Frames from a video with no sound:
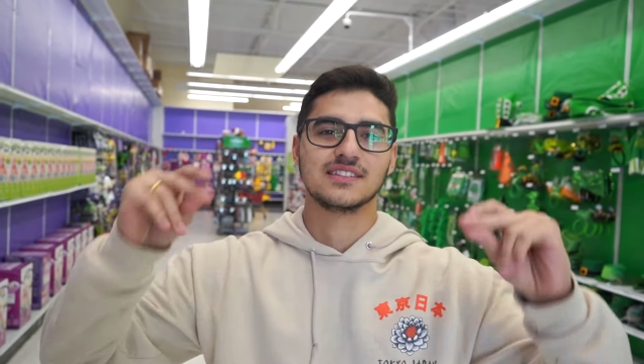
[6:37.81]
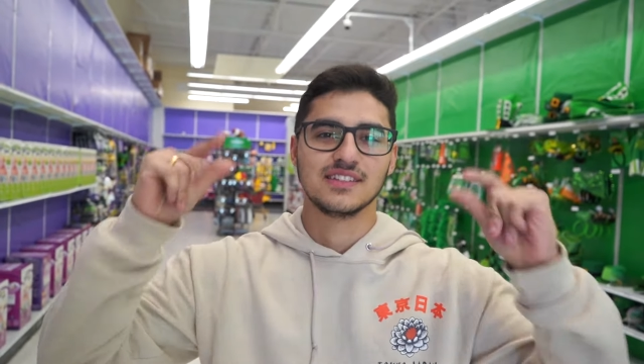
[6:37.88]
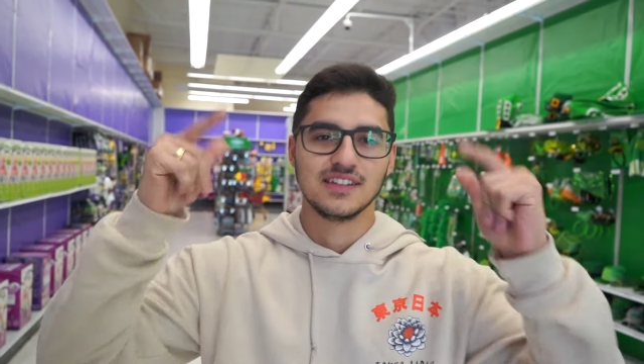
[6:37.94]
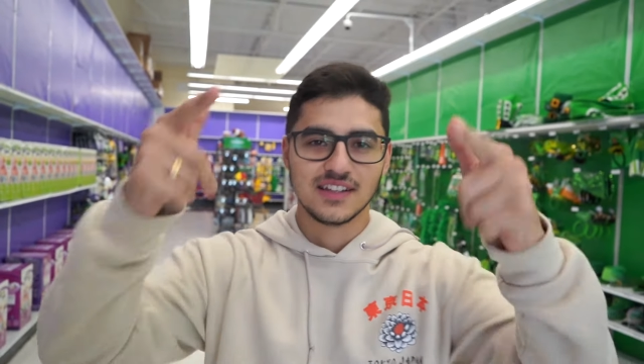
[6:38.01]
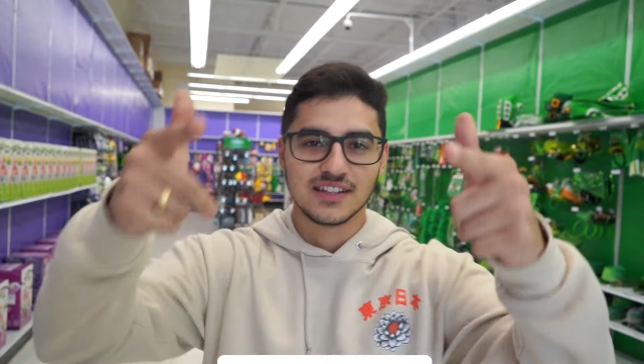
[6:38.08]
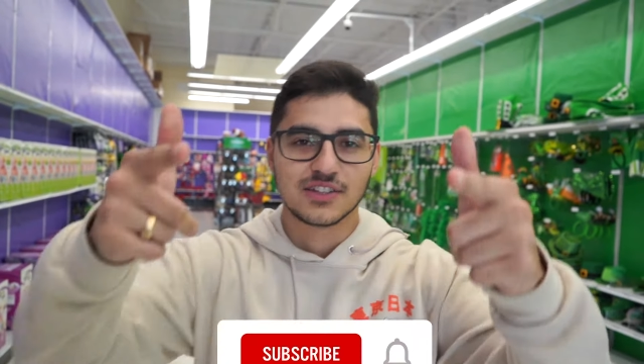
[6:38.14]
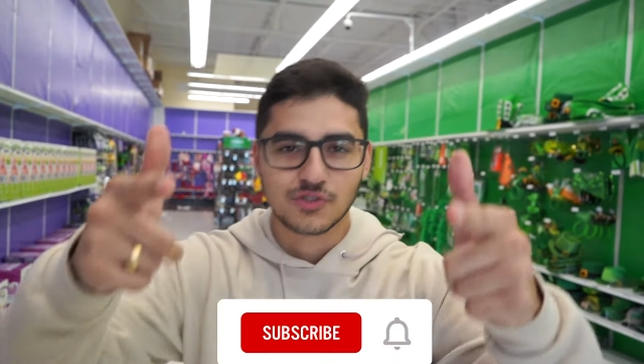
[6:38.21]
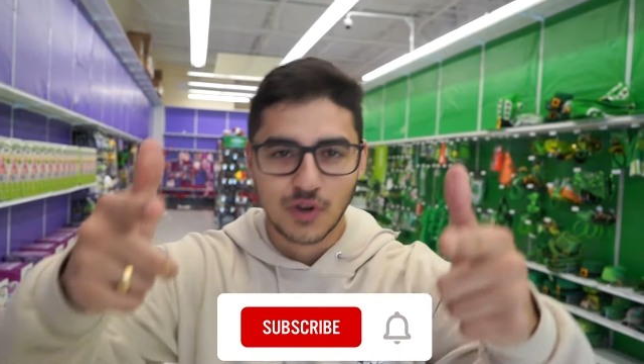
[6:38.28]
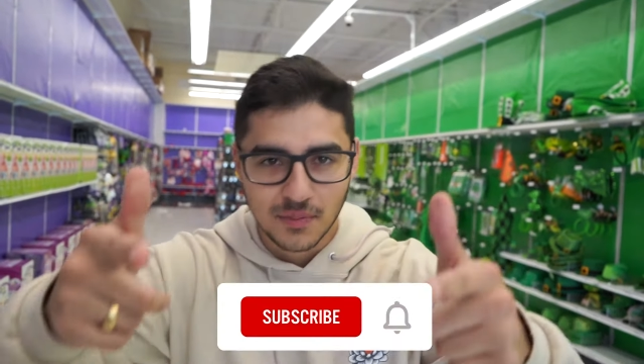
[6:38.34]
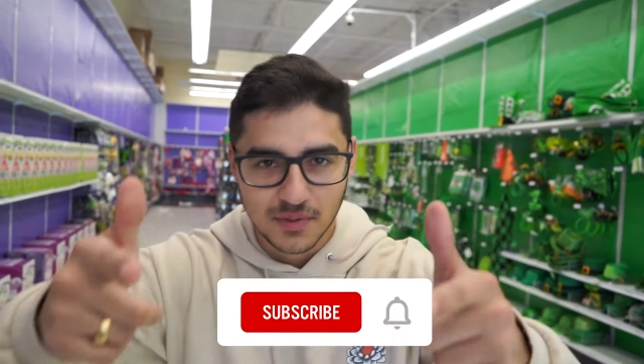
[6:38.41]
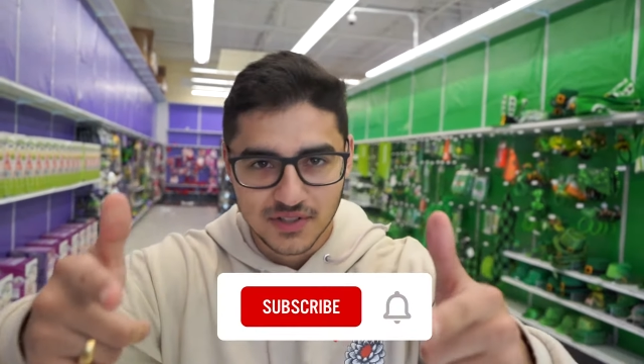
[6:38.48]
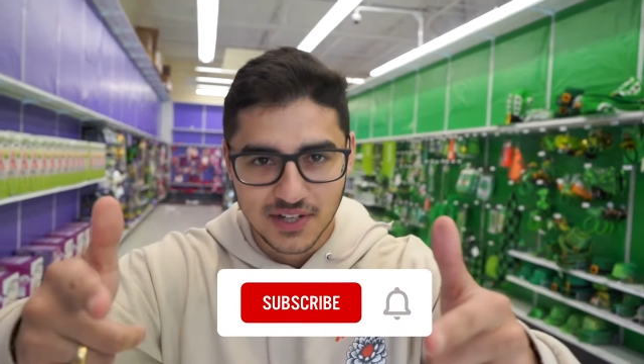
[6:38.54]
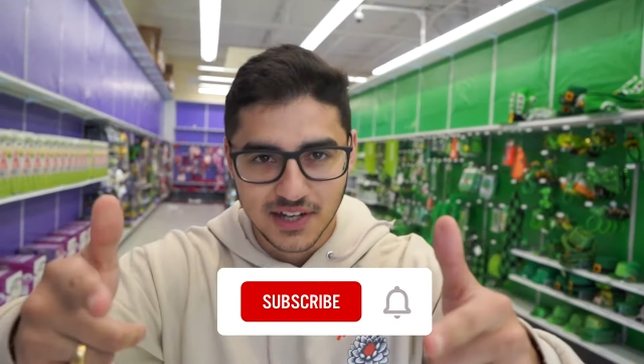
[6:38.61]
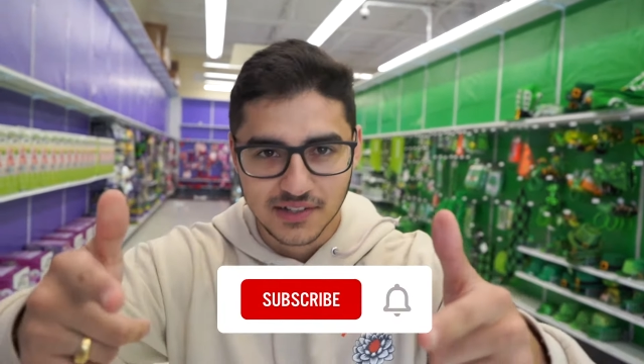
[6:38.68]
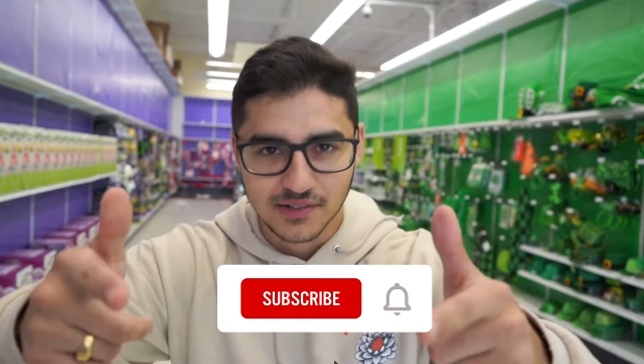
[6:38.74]
Subscribe
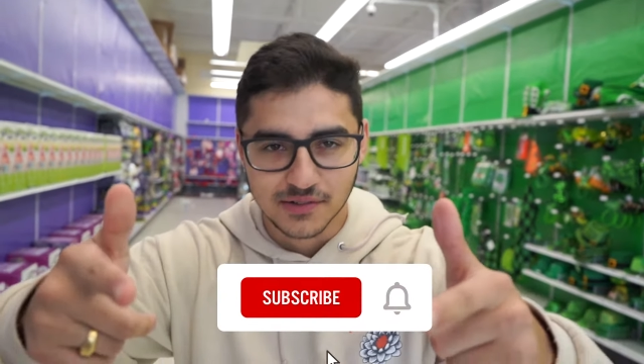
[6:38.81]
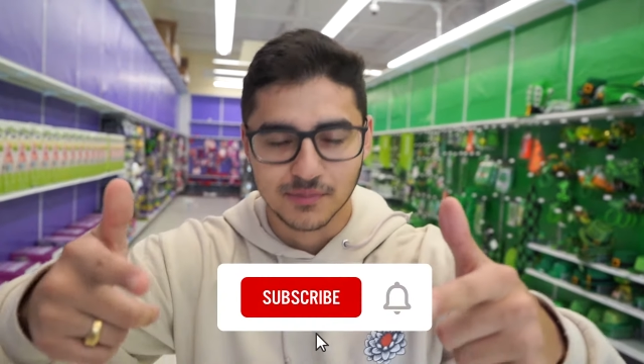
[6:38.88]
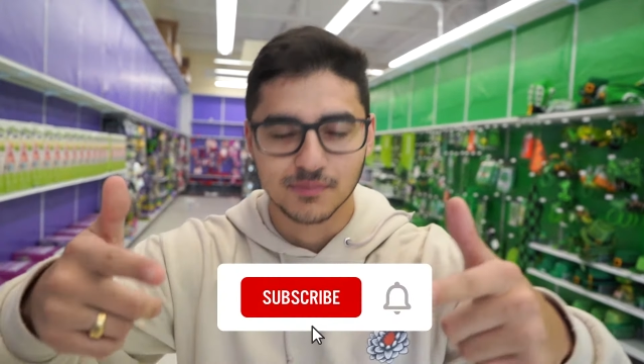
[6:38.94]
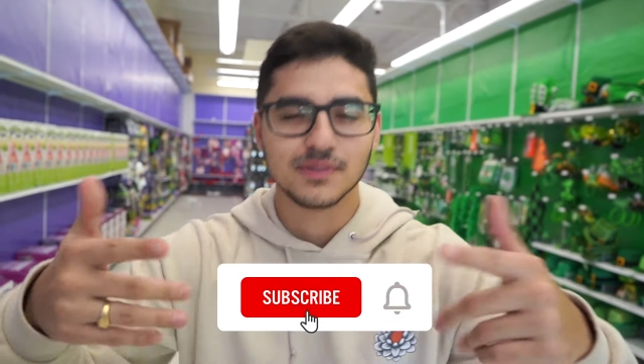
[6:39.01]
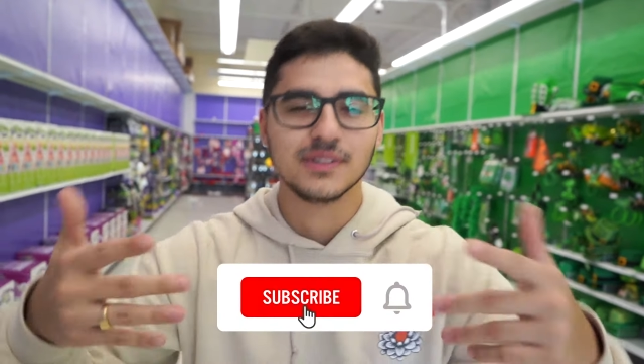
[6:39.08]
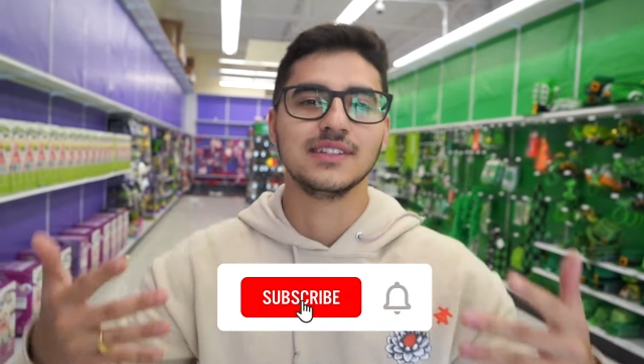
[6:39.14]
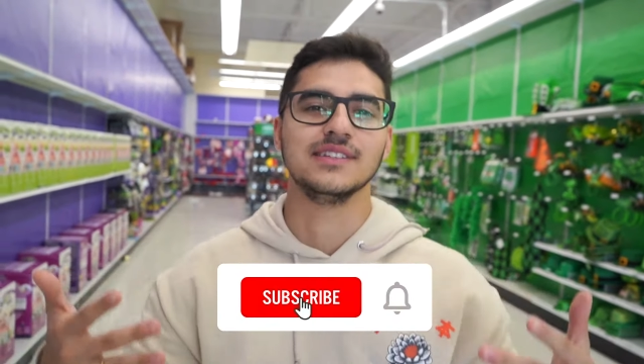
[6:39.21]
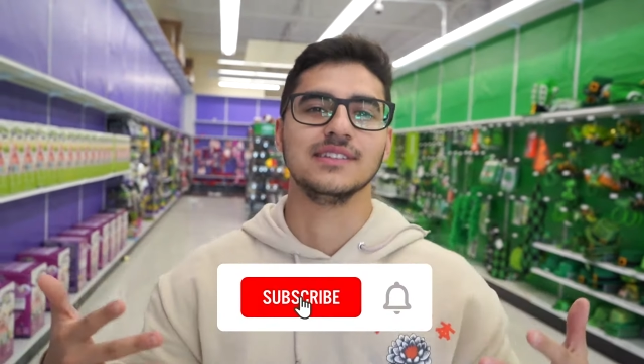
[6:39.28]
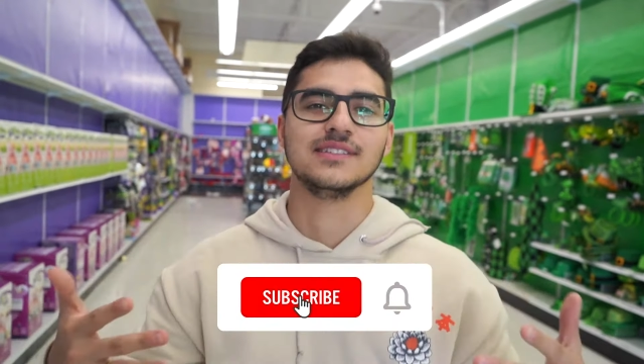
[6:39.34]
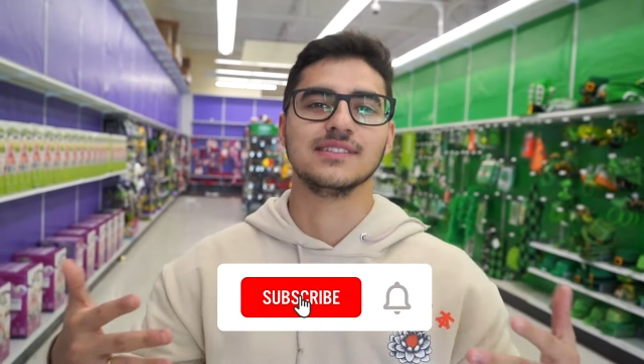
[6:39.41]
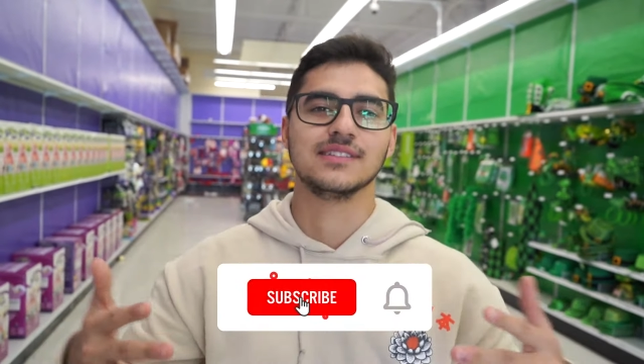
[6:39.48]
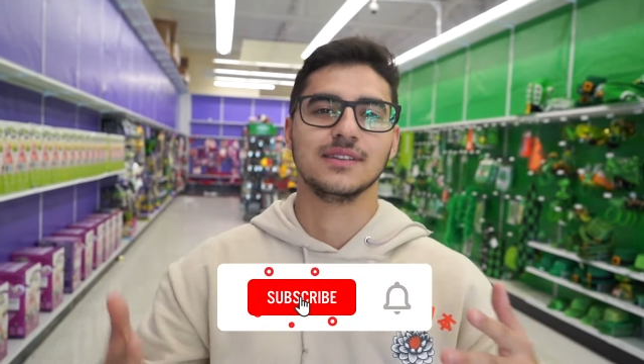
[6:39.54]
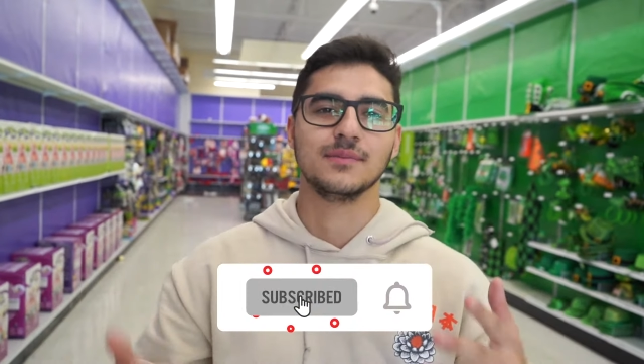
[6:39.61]
to the channel, please.